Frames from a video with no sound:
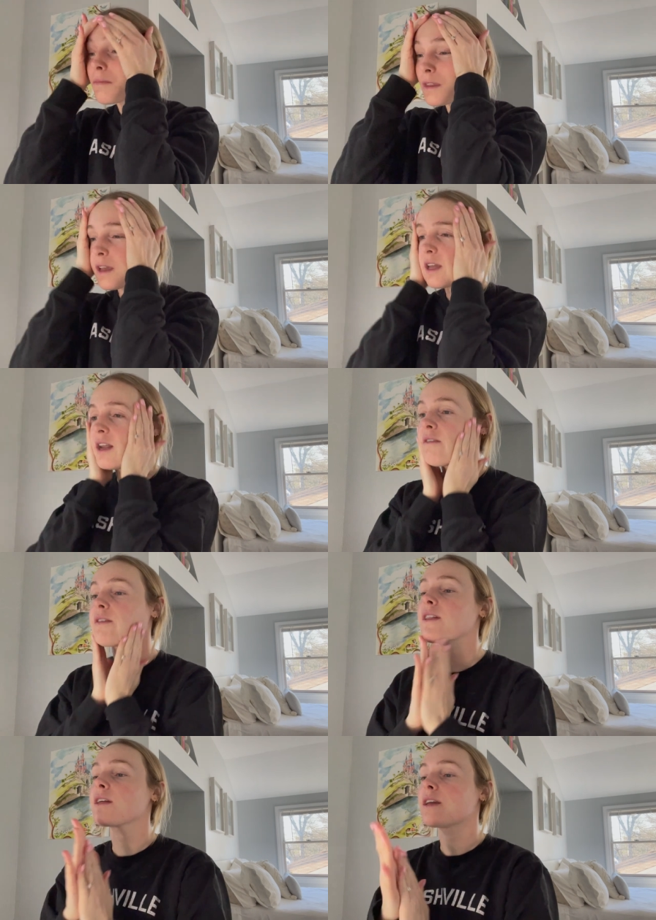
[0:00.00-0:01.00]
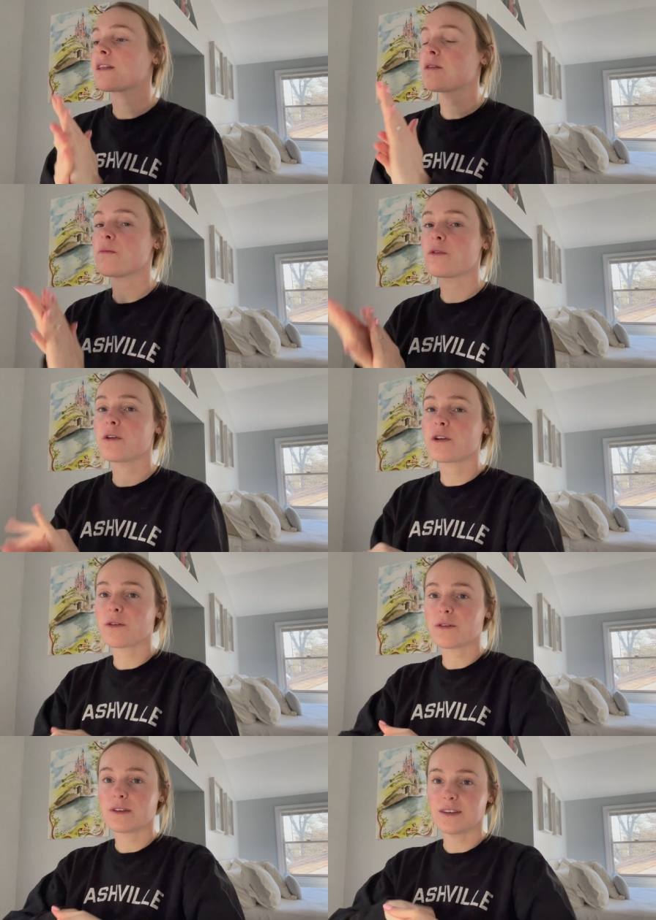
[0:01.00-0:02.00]
and I feel like the
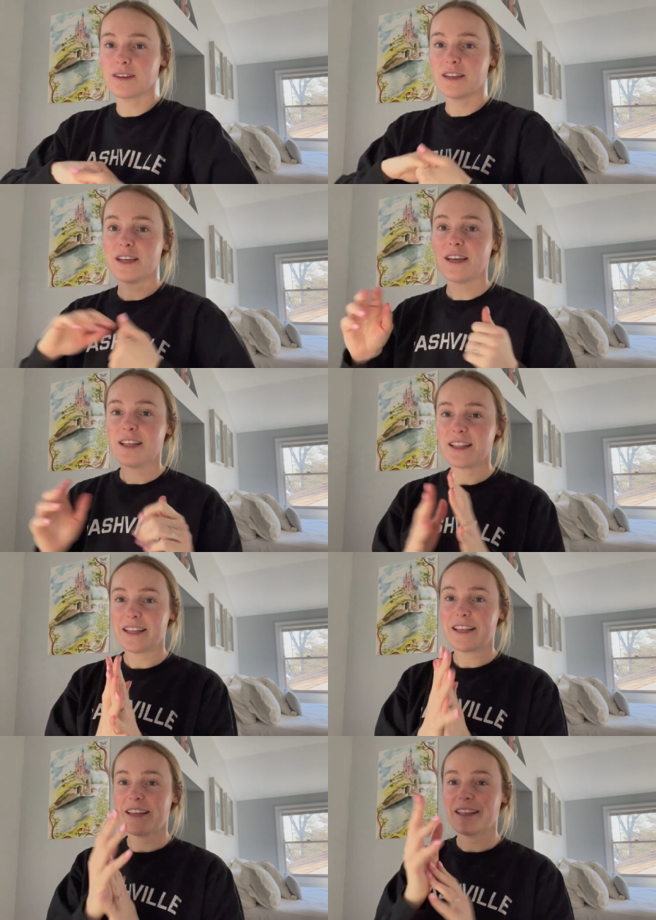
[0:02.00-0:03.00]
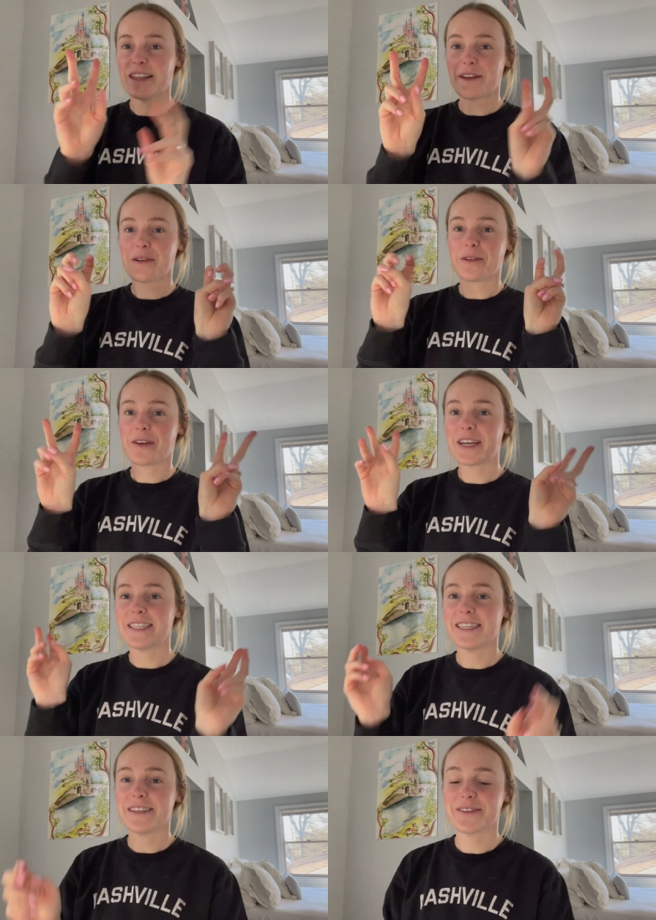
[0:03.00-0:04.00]
more like
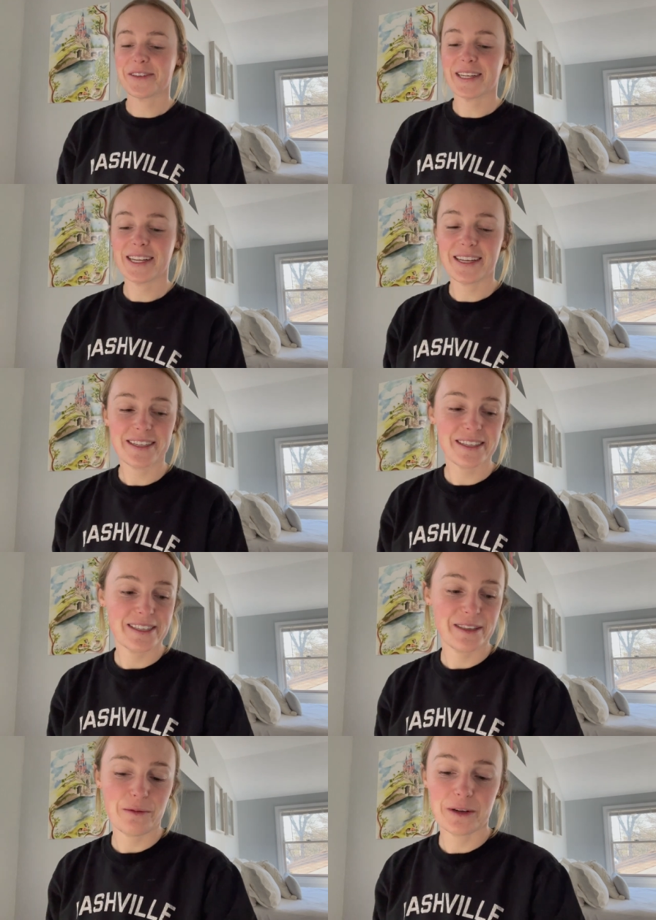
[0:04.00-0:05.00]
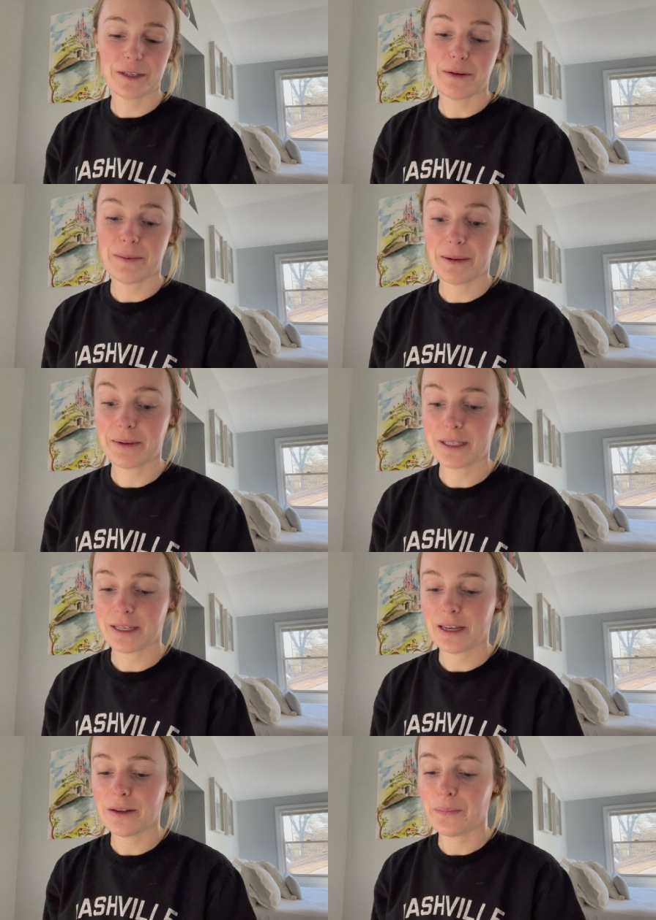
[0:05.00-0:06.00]
crazy ingredients, the worse it would make my
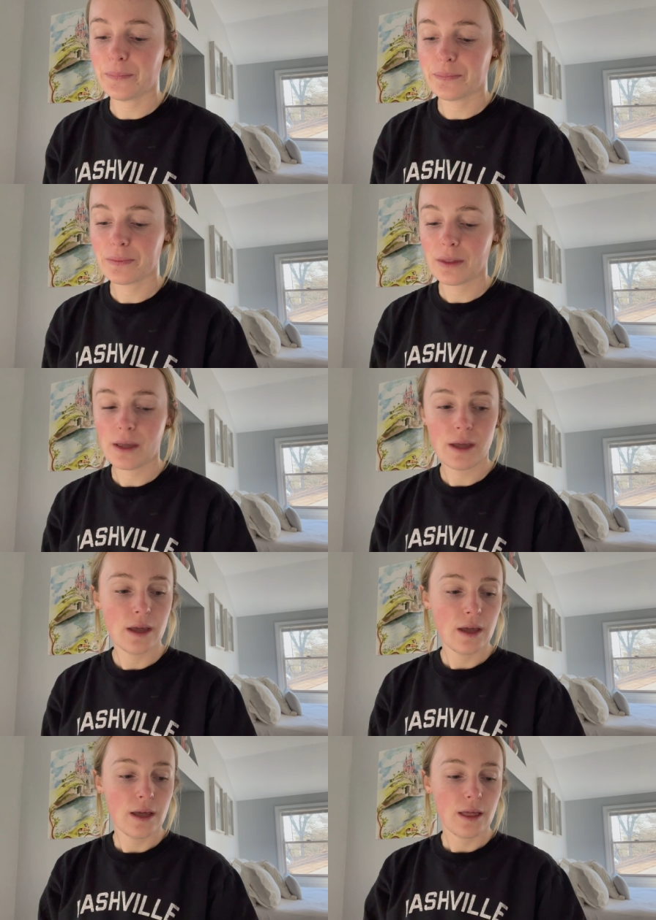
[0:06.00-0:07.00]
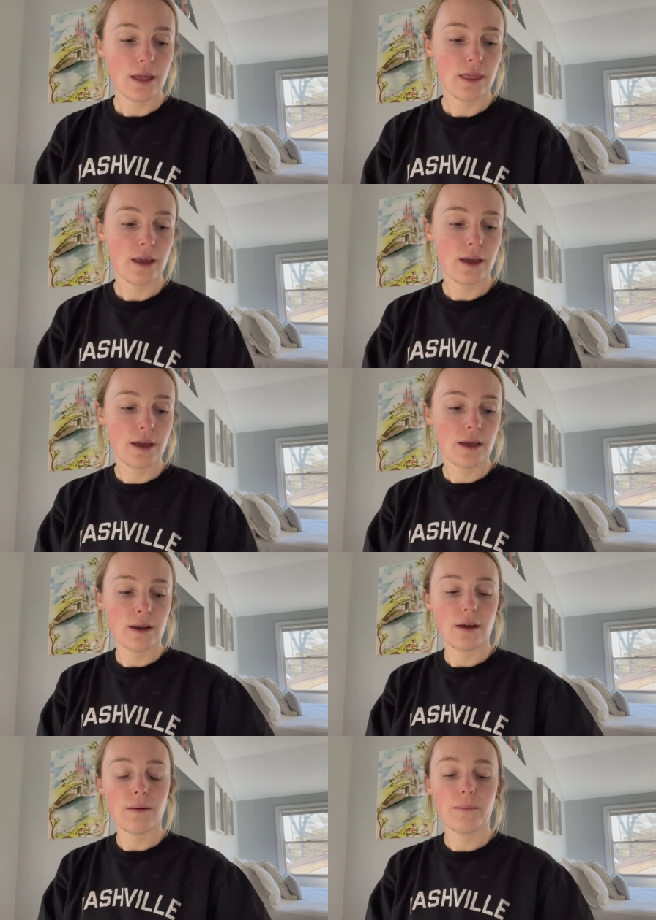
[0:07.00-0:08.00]
skin. And then,
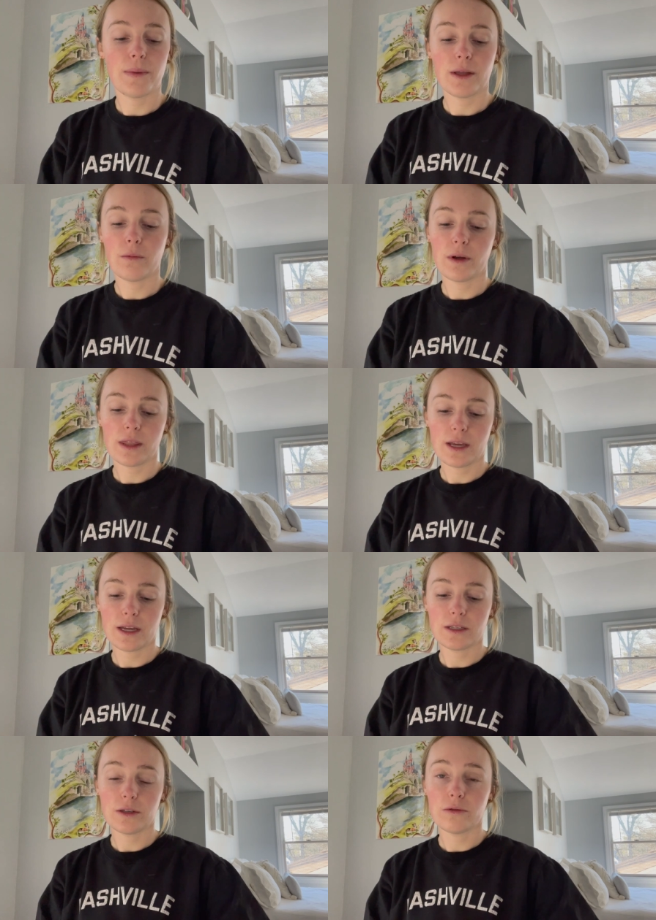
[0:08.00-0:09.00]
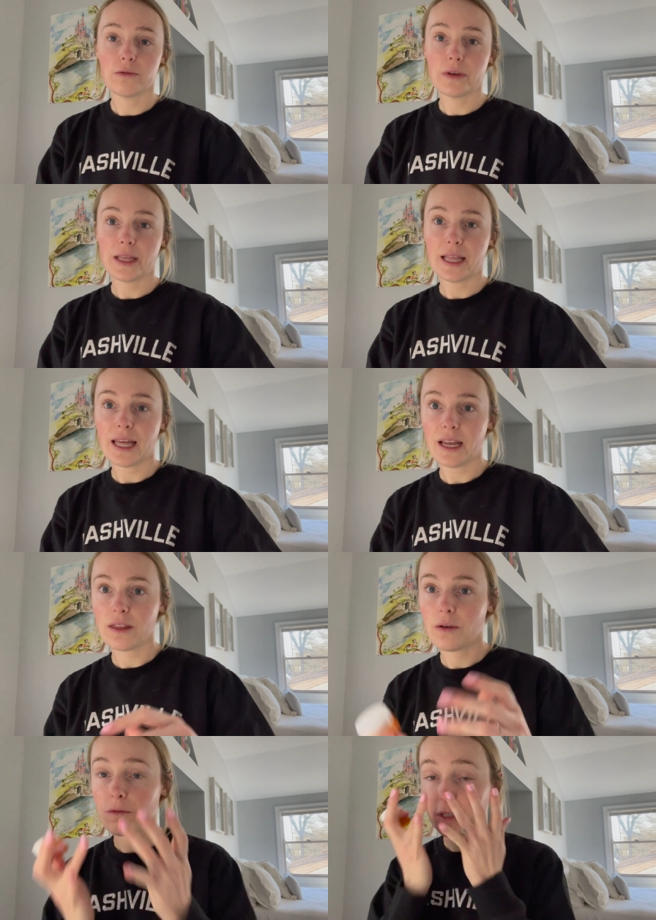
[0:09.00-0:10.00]
but one thing I do really like
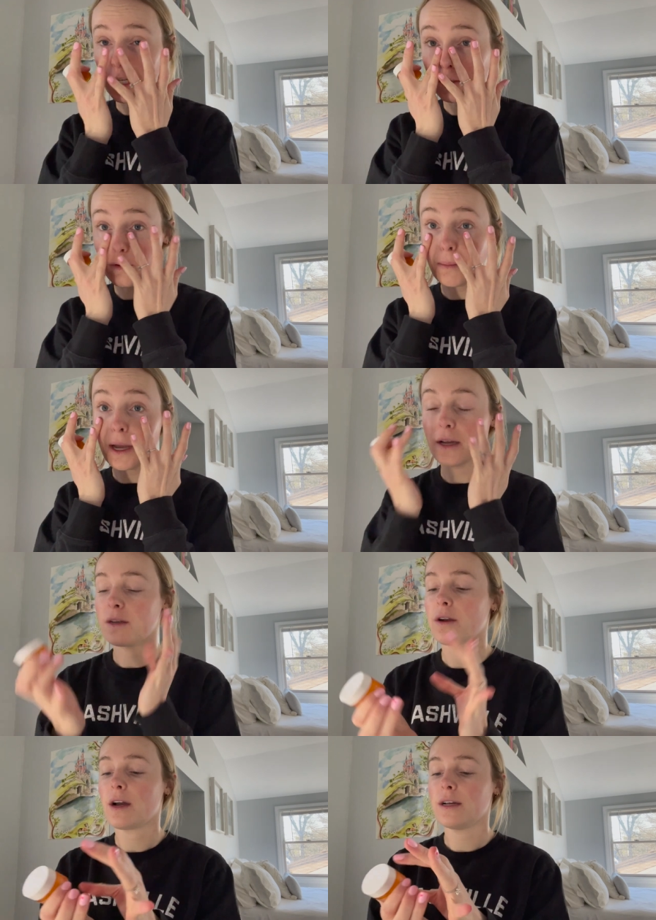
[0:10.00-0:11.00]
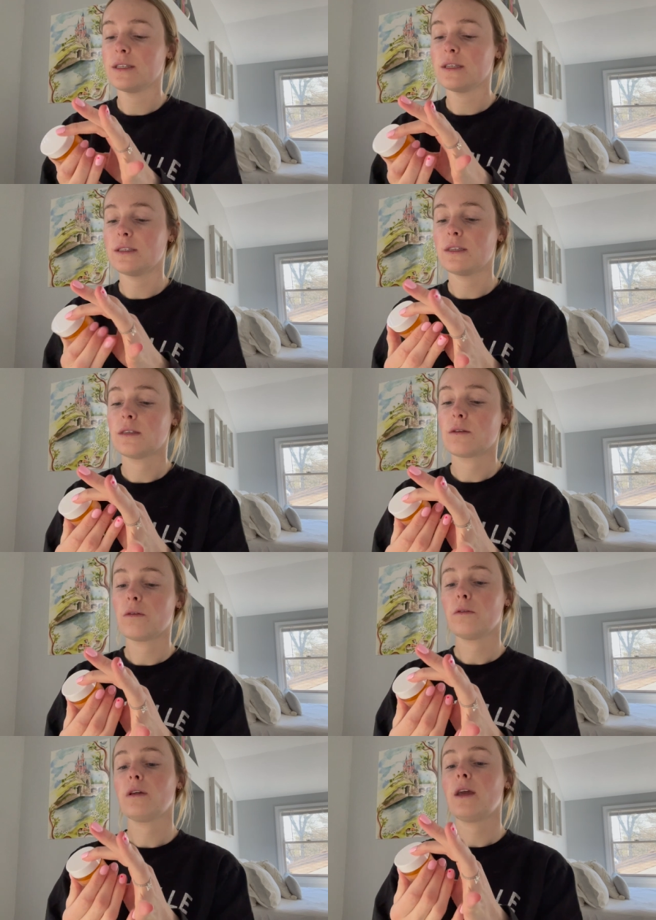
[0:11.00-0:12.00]
though, just for my under eyes, is this
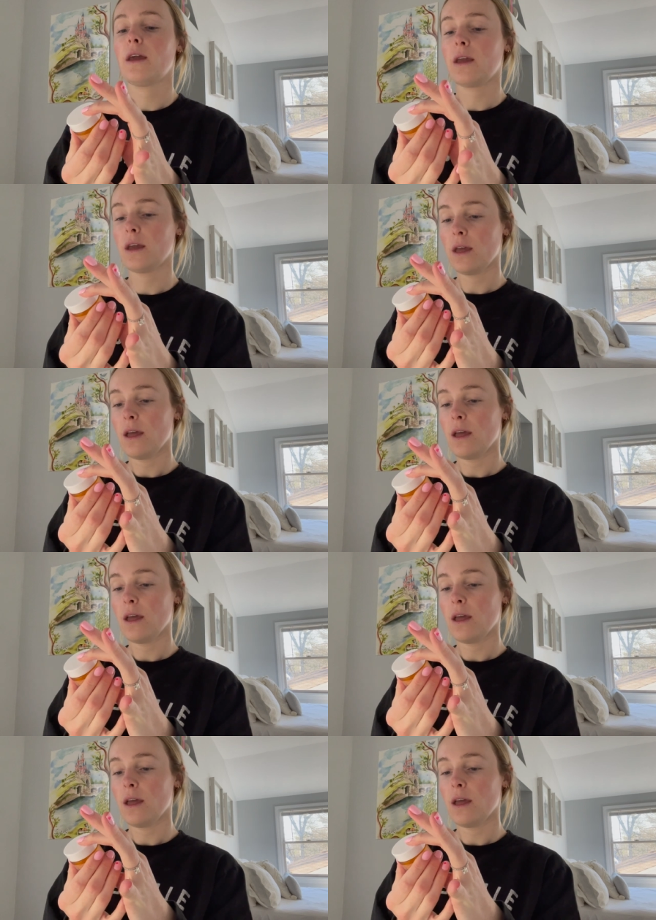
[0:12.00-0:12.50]
Olay